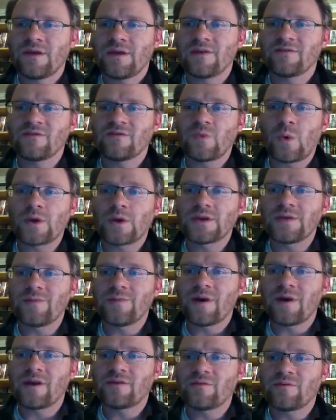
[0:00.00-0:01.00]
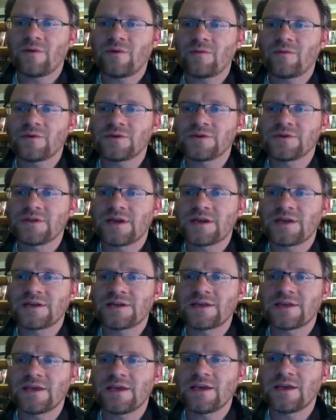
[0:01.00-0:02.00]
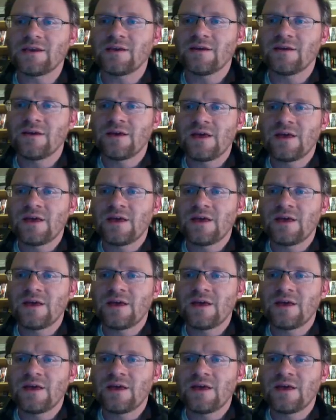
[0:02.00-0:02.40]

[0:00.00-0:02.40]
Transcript: is 20 minus 1, which is 19,